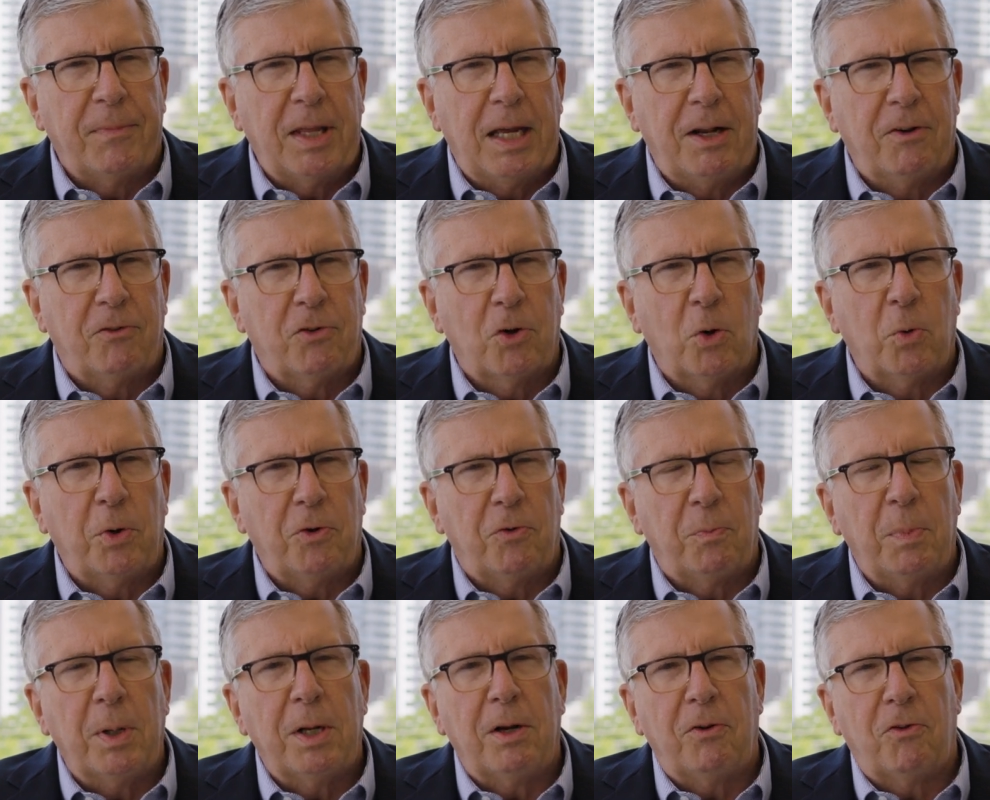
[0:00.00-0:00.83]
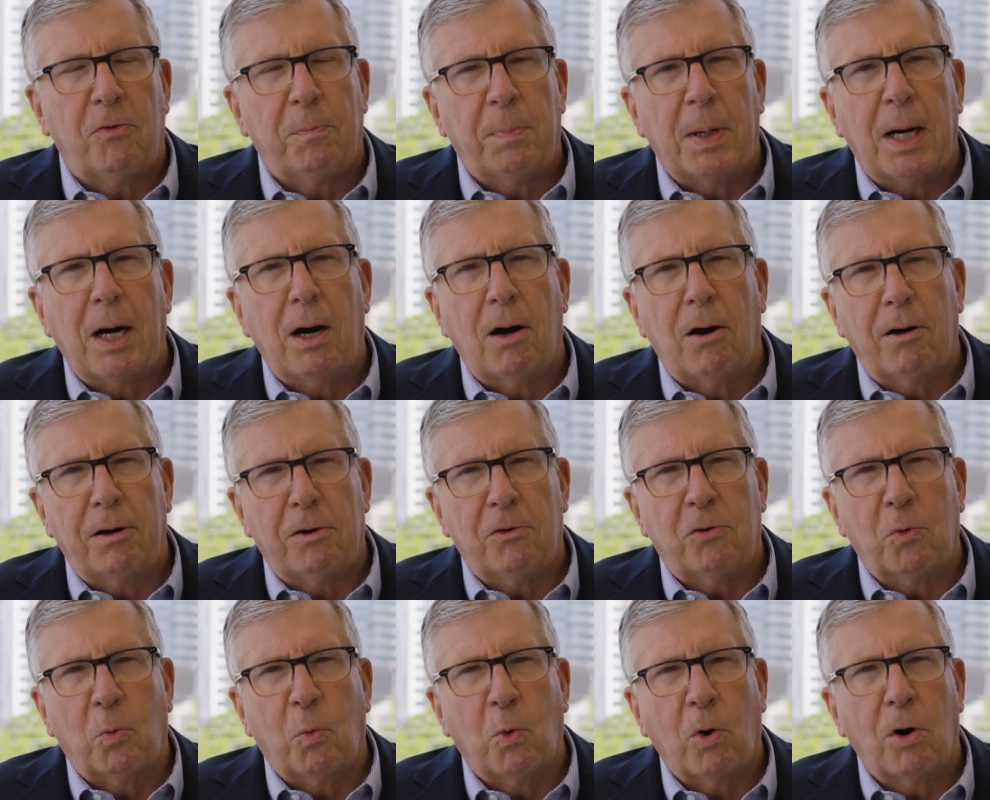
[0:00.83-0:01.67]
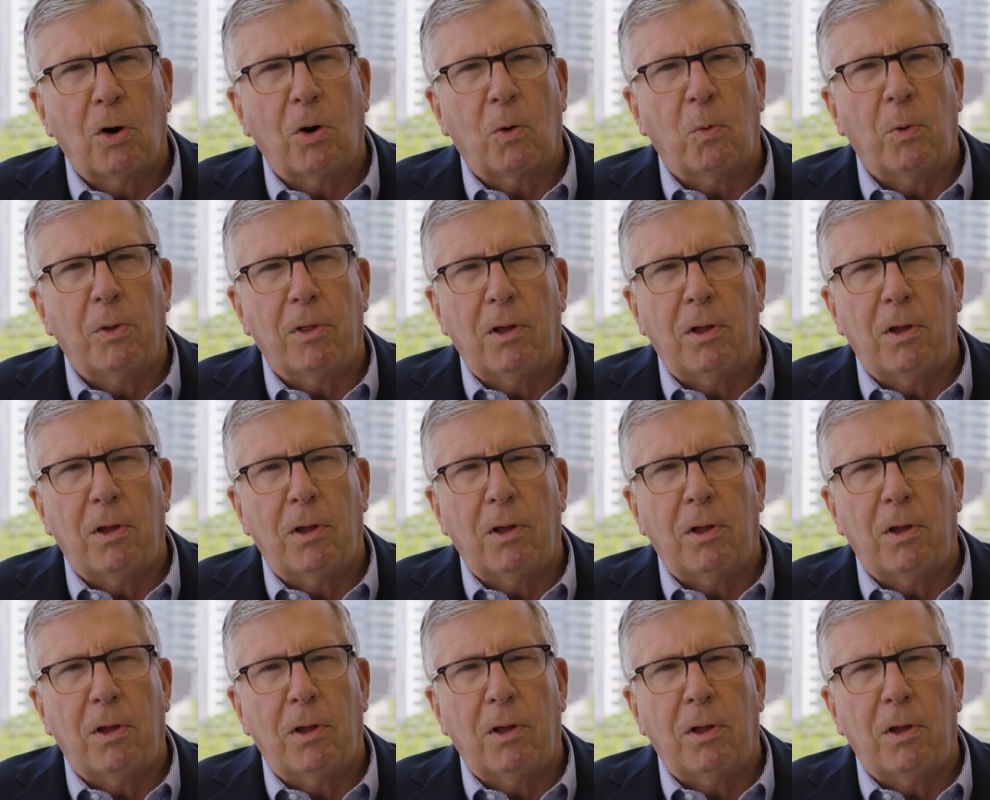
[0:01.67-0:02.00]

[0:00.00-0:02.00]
And so it's been inspiring to work